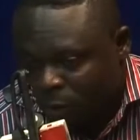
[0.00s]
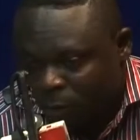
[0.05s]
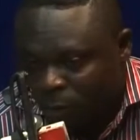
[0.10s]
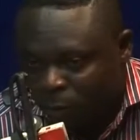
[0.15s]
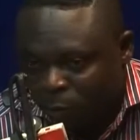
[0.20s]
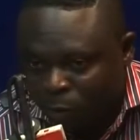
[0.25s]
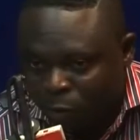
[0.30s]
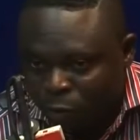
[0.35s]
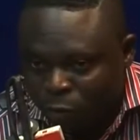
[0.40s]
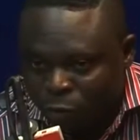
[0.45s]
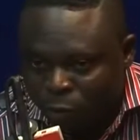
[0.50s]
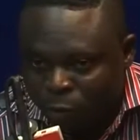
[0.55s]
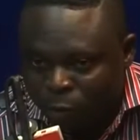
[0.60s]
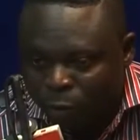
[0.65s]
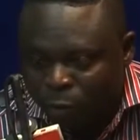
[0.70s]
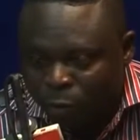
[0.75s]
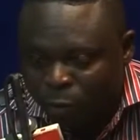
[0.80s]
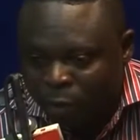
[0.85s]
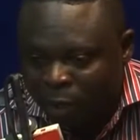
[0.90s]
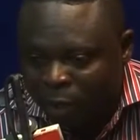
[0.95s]
Because when
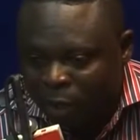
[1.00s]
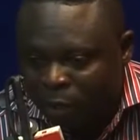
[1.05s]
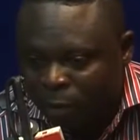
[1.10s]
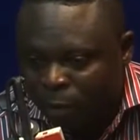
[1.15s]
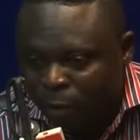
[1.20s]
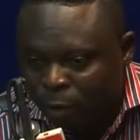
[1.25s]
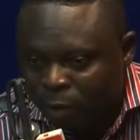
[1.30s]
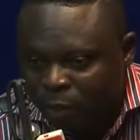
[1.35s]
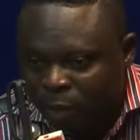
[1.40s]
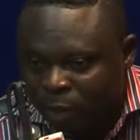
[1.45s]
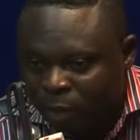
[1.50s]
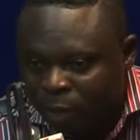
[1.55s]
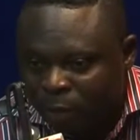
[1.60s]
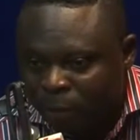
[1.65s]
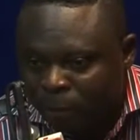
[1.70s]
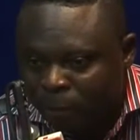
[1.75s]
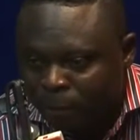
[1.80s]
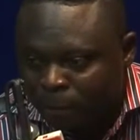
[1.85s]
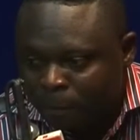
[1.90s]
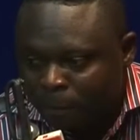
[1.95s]
you look at the budget
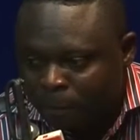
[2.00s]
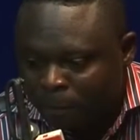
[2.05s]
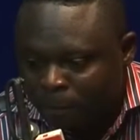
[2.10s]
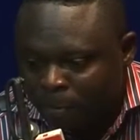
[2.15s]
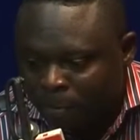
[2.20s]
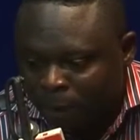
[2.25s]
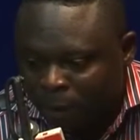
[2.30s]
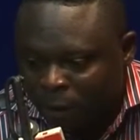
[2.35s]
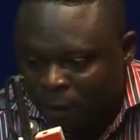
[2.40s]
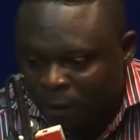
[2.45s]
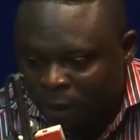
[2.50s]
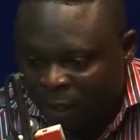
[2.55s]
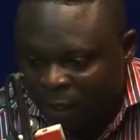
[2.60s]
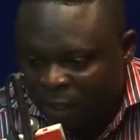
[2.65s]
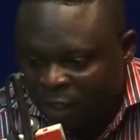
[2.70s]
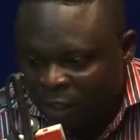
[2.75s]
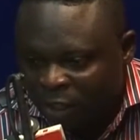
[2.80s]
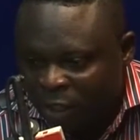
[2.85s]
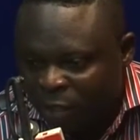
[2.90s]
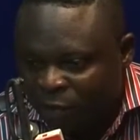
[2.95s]
that
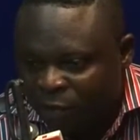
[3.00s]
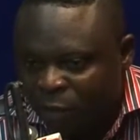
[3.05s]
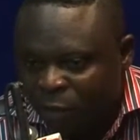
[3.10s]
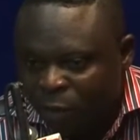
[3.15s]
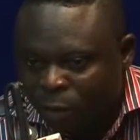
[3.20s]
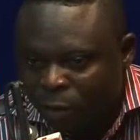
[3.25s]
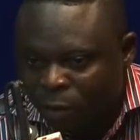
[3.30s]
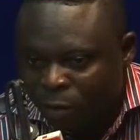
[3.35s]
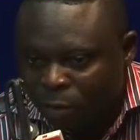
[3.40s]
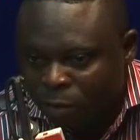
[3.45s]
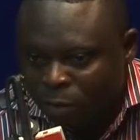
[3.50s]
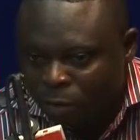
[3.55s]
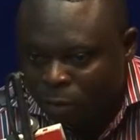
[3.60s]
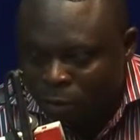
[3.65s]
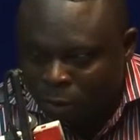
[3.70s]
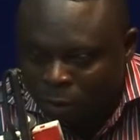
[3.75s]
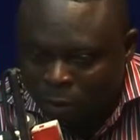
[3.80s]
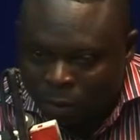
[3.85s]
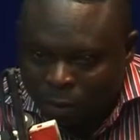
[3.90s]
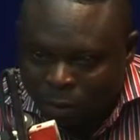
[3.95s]
is giving us
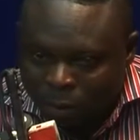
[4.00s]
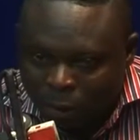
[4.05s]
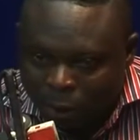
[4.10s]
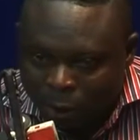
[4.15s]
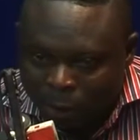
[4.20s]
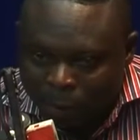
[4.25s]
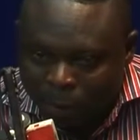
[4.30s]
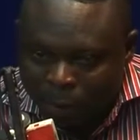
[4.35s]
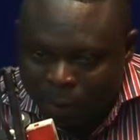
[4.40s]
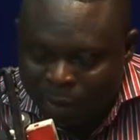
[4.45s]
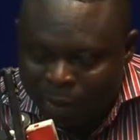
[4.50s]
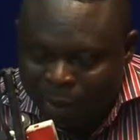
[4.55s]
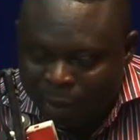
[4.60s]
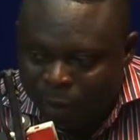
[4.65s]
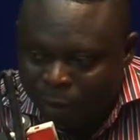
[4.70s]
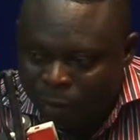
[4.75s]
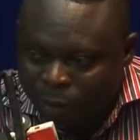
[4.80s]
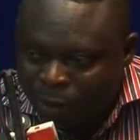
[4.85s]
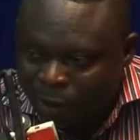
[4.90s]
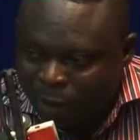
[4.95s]
about
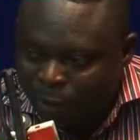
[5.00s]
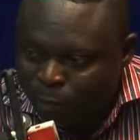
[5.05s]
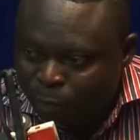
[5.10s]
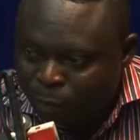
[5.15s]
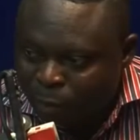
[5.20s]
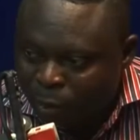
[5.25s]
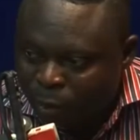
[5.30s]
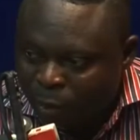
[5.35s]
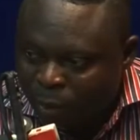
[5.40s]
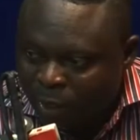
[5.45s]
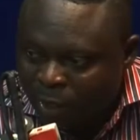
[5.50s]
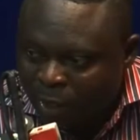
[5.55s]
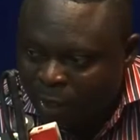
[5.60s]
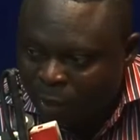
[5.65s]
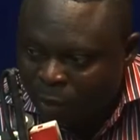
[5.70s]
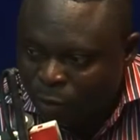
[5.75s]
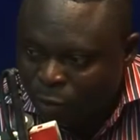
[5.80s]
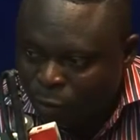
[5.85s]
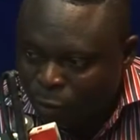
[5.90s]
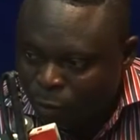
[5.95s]
900 billion
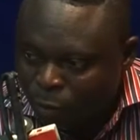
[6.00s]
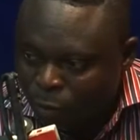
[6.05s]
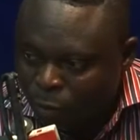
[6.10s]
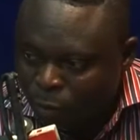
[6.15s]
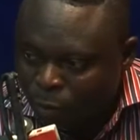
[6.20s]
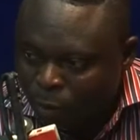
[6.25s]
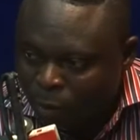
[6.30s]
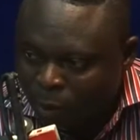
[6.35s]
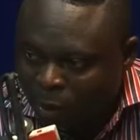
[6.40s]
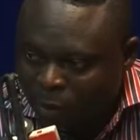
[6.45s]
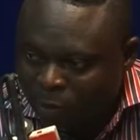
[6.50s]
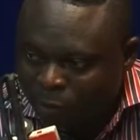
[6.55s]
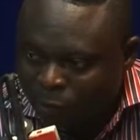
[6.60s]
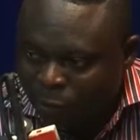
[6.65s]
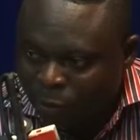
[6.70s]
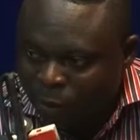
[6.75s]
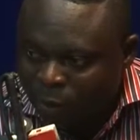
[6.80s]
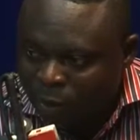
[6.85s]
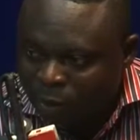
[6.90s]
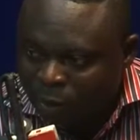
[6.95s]
naira to as
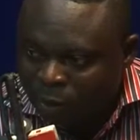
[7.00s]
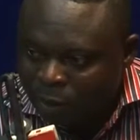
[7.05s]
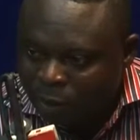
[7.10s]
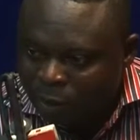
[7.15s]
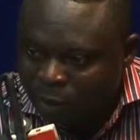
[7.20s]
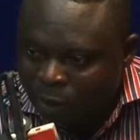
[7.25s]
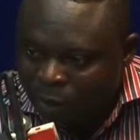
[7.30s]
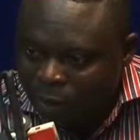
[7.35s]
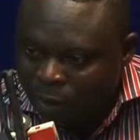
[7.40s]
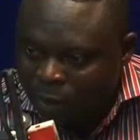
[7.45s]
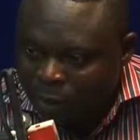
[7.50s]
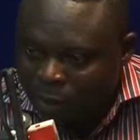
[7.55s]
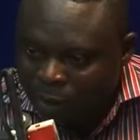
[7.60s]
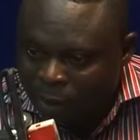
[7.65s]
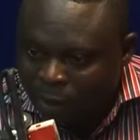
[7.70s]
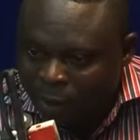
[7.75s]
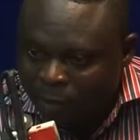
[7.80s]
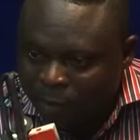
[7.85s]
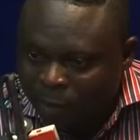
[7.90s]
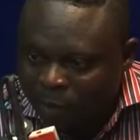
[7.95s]
foreign
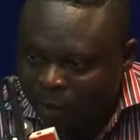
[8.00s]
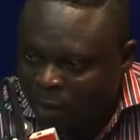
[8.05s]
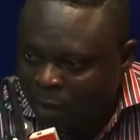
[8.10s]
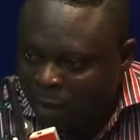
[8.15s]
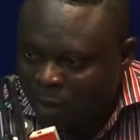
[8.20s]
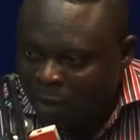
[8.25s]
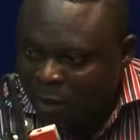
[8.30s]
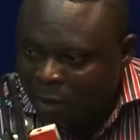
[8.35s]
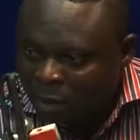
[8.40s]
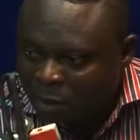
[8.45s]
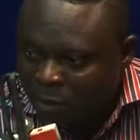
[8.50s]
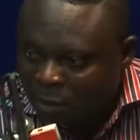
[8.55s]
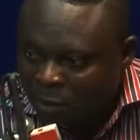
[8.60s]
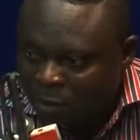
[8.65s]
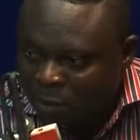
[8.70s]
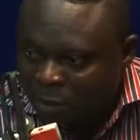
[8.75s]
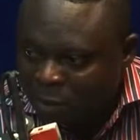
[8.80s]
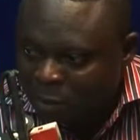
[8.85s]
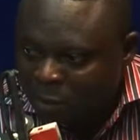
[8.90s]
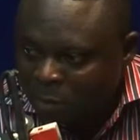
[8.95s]
debt, now there are
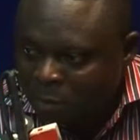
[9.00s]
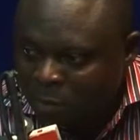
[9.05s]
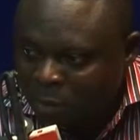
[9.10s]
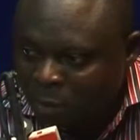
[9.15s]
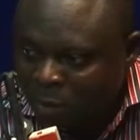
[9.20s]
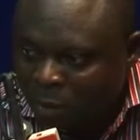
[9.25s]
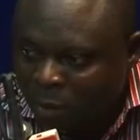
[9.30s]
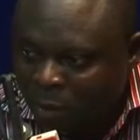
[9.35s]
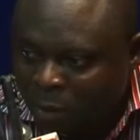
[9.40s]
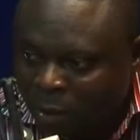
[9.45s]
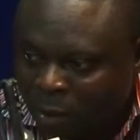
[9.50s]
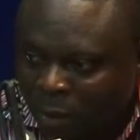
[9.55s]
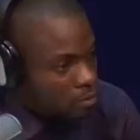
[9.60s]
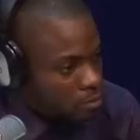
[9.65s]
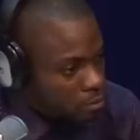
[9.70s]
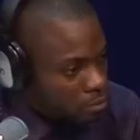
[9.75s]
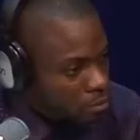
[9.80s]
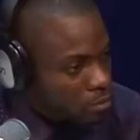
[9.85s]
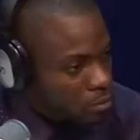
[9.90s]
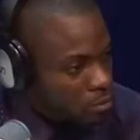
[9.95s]
20 billion as
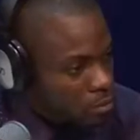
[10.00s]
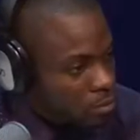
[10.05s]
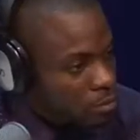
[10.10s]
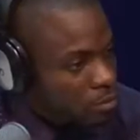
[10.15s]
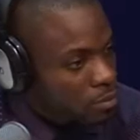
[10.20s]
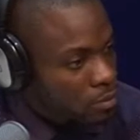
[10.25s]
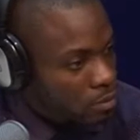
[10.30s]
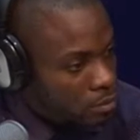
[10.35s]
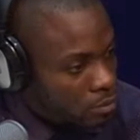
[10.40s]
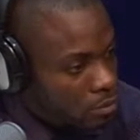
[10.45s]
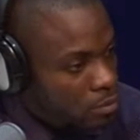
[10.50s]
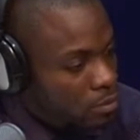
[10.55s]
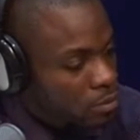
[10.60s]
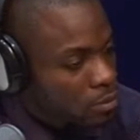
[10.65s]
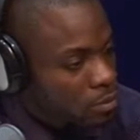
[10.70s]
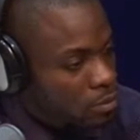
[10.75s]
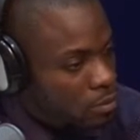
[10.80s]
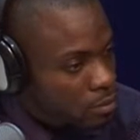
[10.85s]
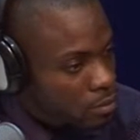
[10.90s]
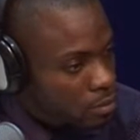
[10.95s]
domestic,
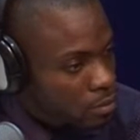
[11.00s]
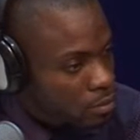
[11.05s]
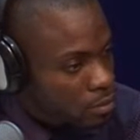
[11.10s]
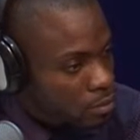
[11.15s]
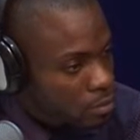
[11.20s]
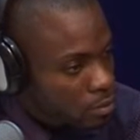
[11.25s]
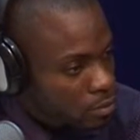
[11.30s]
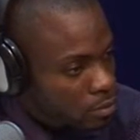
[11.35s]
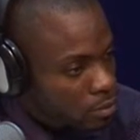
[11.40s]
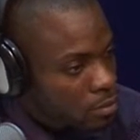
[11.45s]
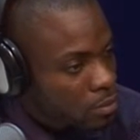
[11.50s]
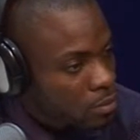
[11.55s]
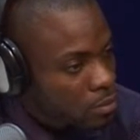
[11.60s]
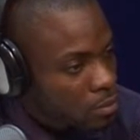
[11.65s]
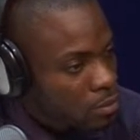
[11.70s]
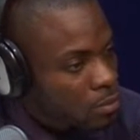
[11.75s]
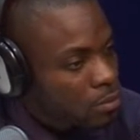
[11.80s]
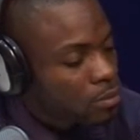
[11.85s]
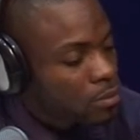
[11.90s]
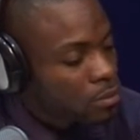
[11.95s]
and so much
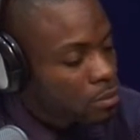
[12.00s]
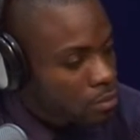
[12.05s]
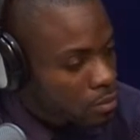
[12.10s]
of that.